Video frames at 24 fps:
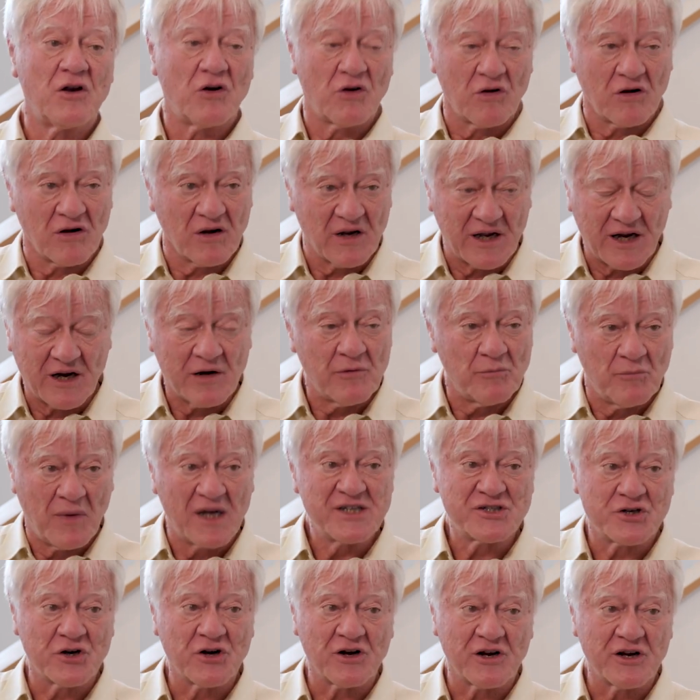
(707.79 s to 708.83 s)
early,
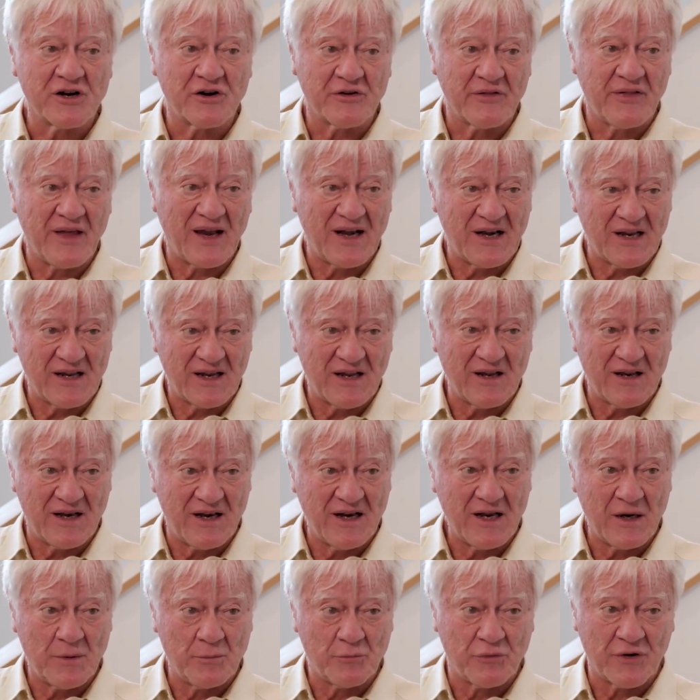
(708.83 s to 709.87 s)
much earlier than it
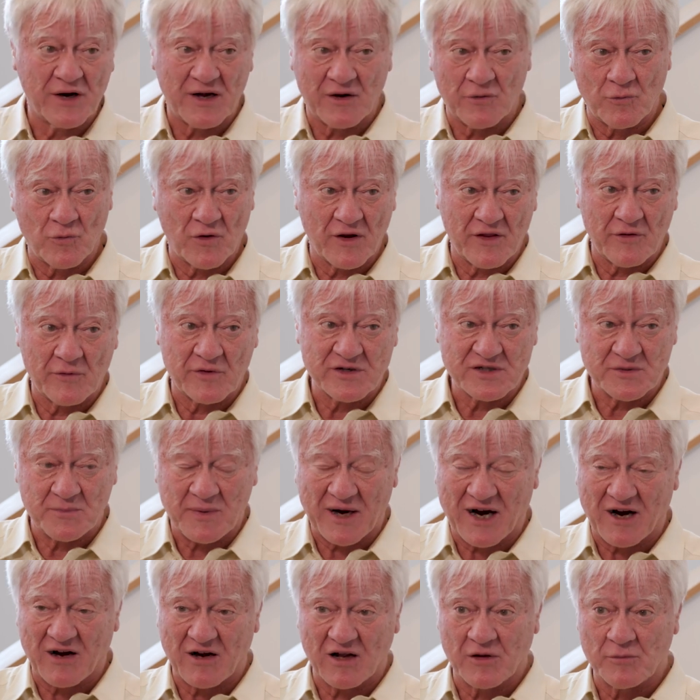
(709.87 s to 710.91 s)
did in Britain, where there was a
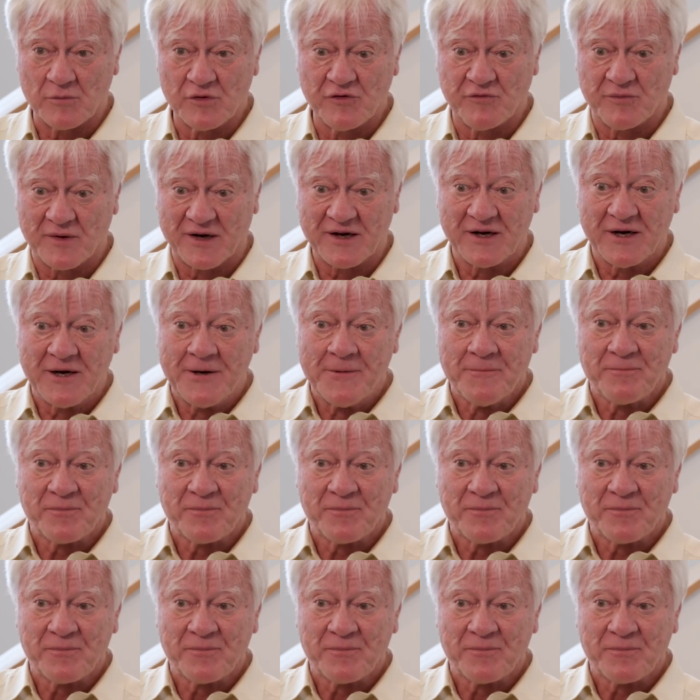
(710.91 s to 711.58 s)
parallel movement.